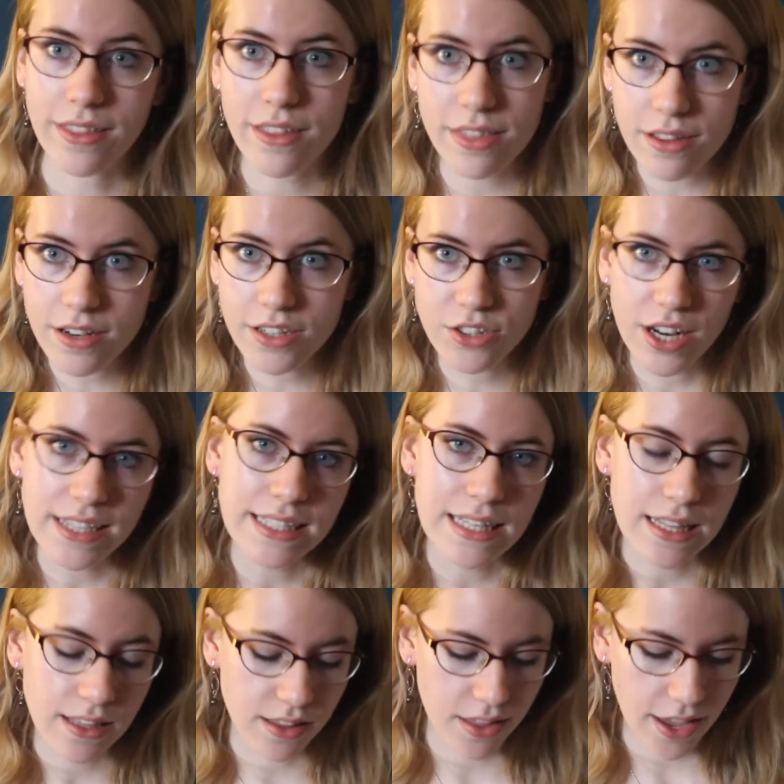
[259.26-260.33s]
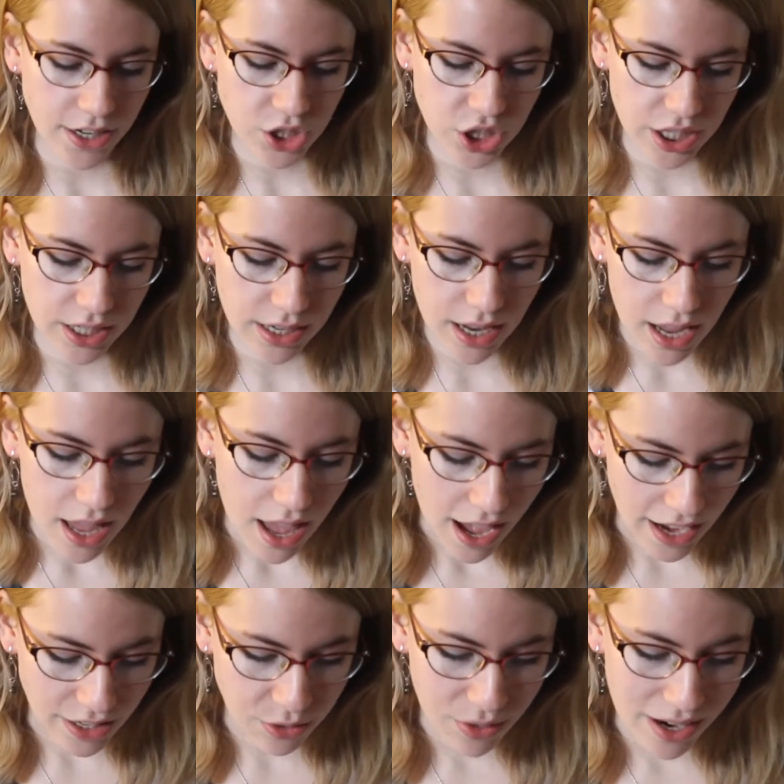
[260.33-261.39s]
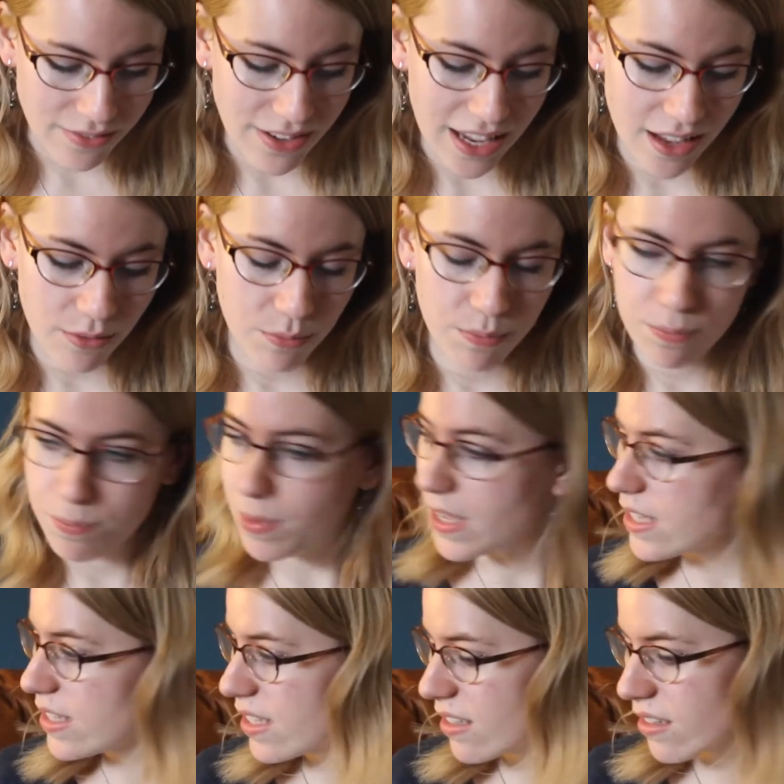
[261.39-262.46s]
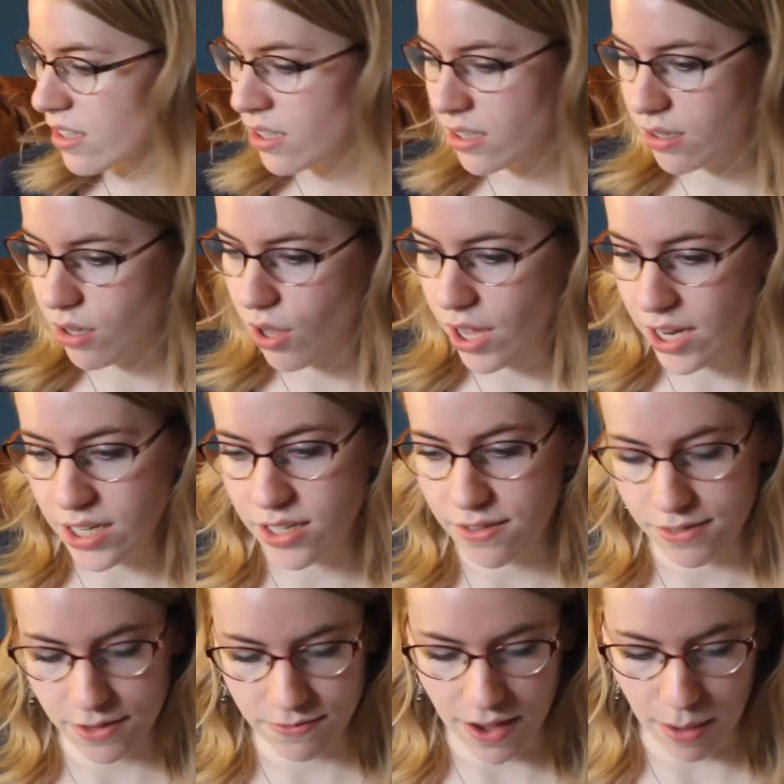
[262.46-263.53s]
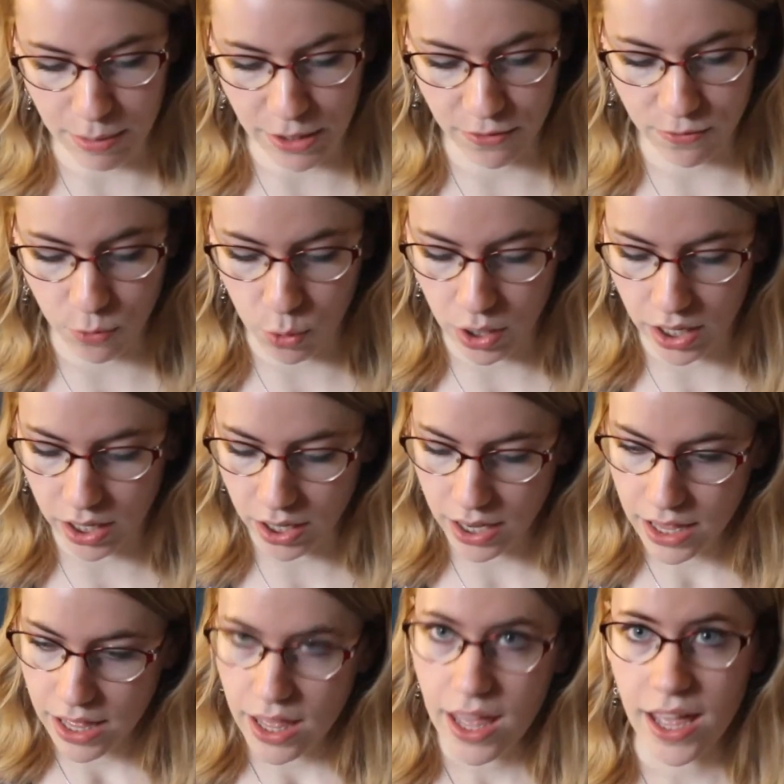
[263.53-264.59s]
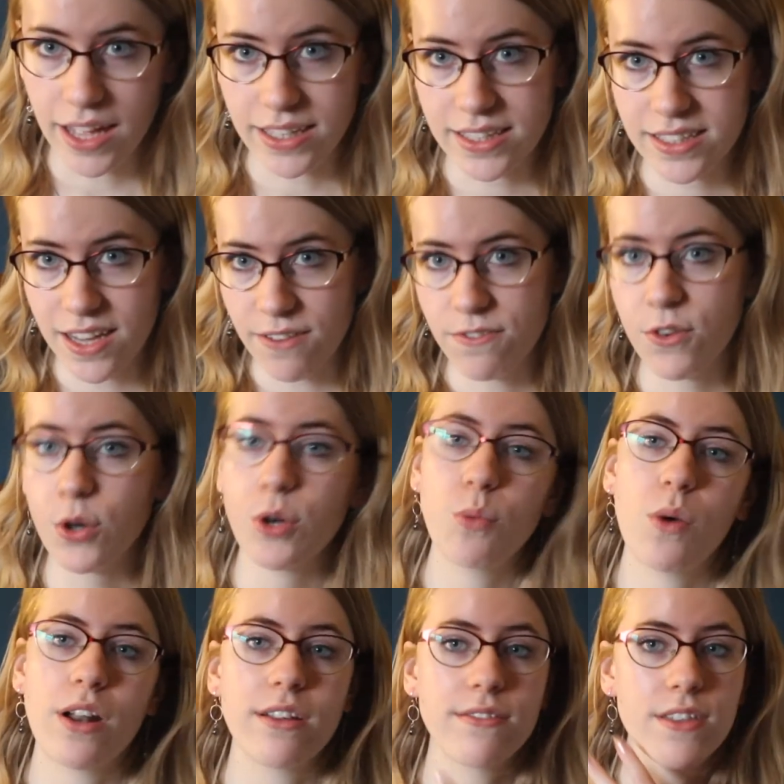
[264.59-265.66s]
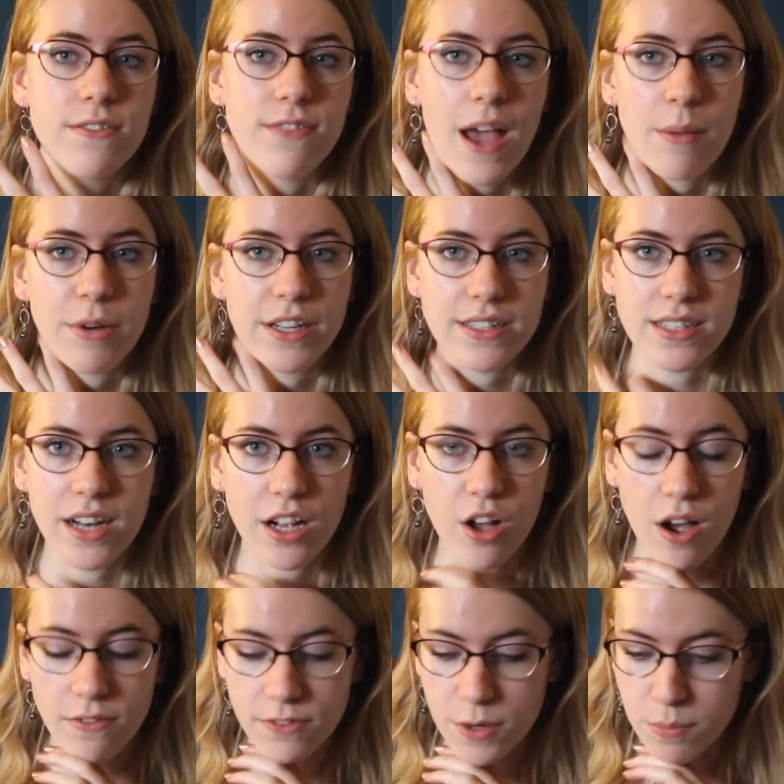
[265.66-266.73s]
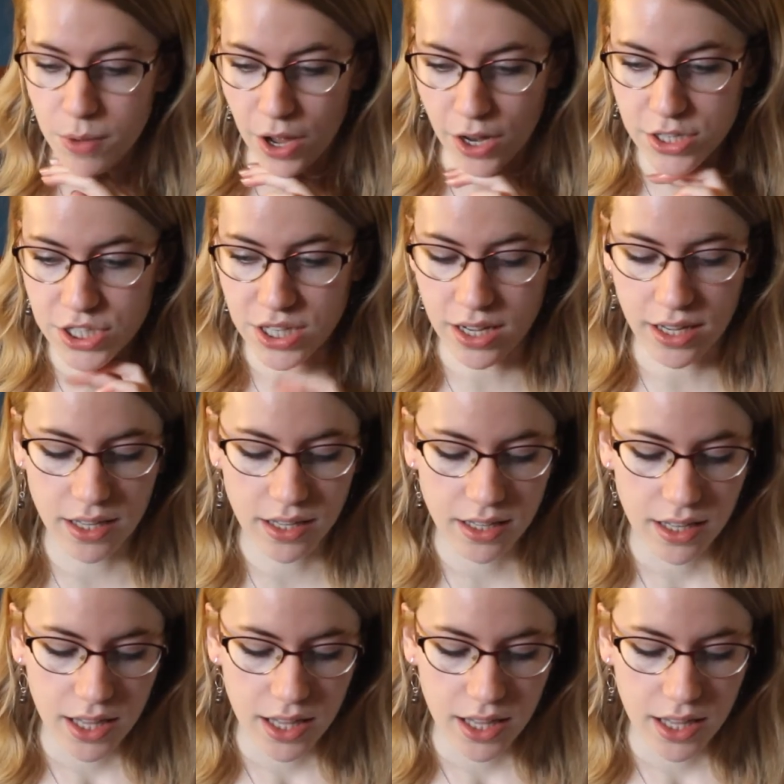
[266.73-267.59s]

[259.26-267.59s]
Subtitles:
third dress in the collection, I don't have basically any of the fabric for, except for one of the fabrics that I got from Batya